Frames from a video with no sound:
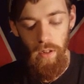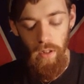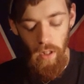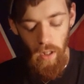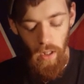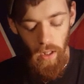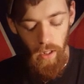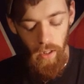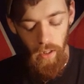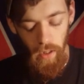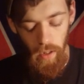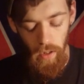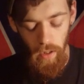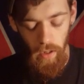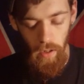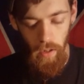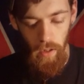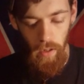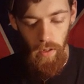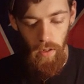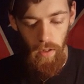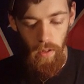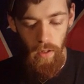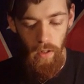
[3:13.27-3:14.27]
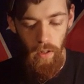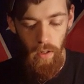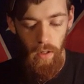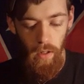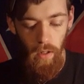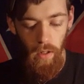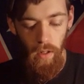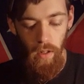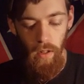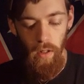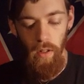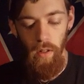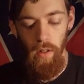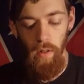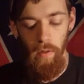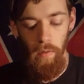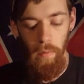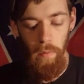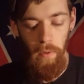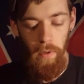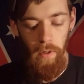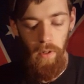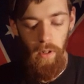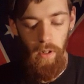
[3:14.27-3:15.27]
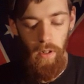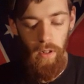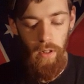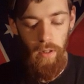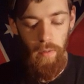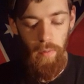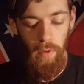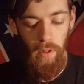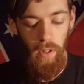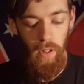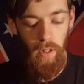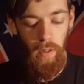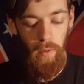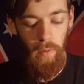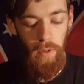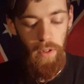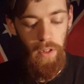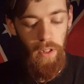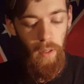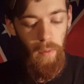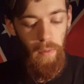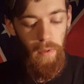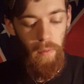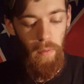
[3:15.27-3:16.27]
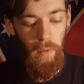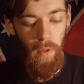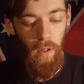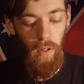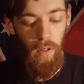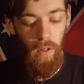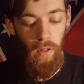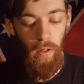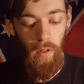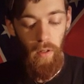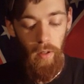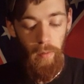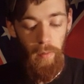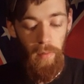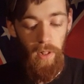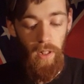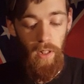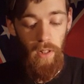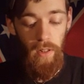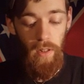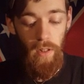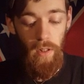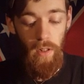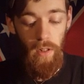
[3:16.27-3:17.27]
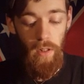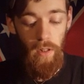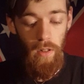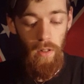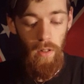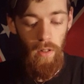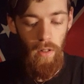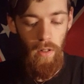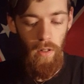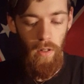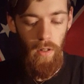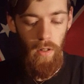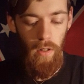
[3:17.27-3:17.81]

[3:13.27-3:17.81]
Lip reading: slide, return spring, which comes apart in 3 pieces.